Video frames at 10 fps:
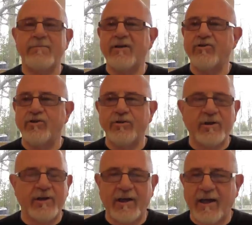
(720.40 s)
mean
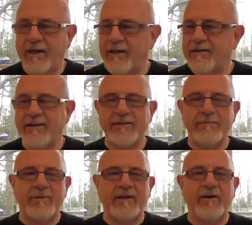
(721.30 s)
Dukan, it
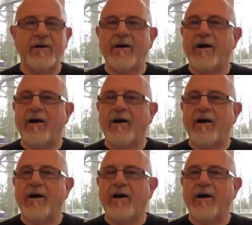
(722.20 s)
doesn't mean